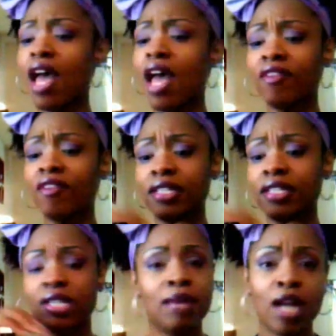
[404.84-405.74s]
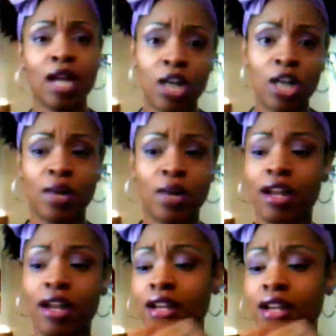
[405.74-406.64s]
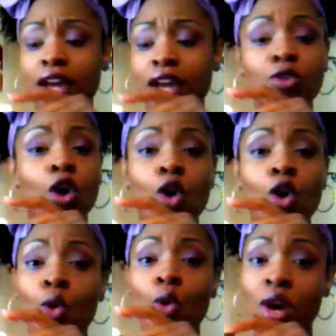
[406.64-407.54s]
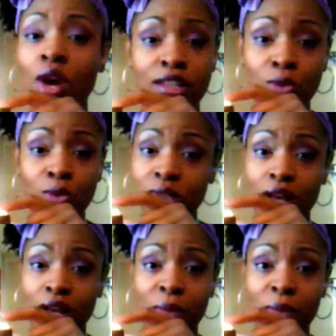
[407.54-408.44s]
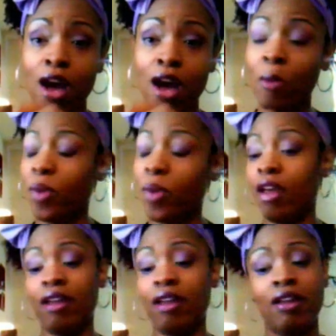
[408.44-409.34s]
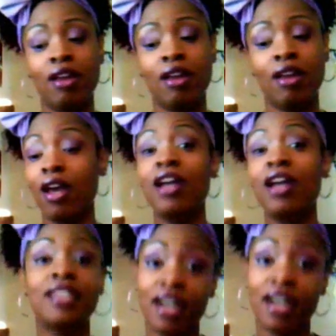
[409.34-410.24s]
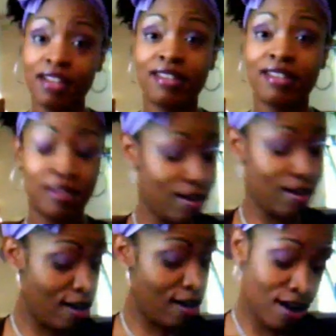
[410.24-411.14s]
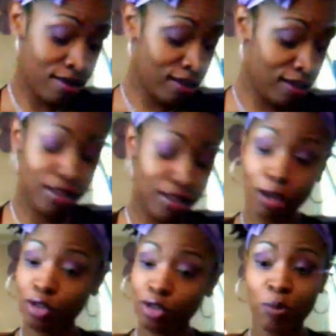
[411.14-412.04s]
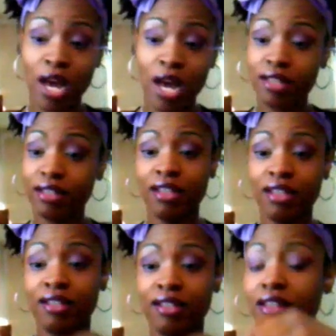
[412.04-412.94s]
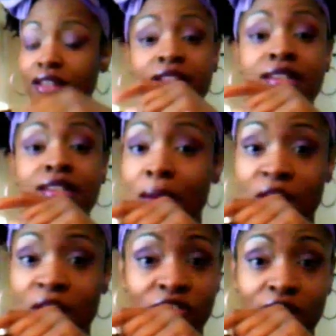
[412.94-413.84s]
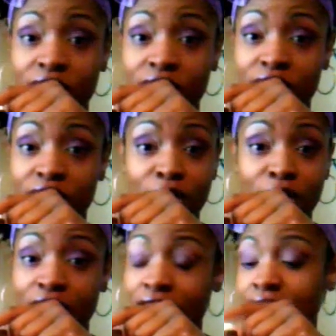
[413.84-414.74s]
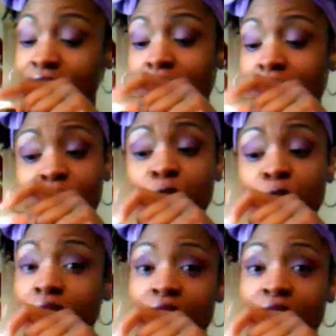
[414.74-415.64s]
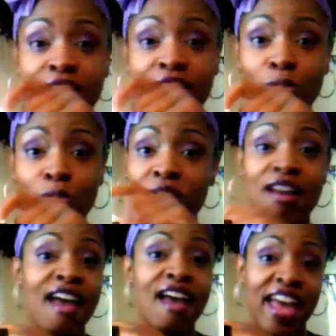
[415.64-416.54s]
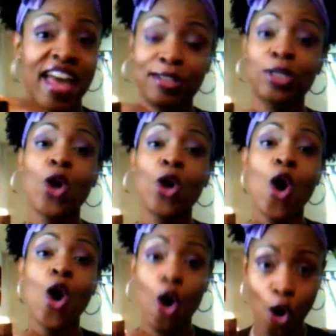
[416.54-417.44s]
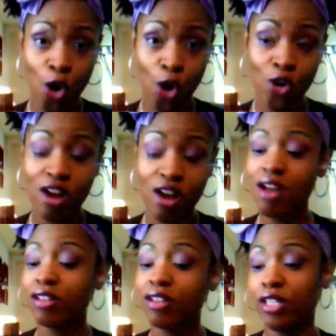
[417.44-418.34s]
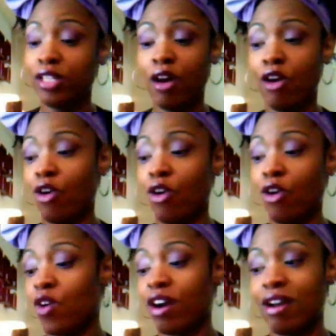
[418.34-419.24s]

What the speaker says: every single time that I wash my hair. And I don't know what this one was all about, but yikes. This Sultry Spice is not my favorite, y'all. I do not like this one at all. So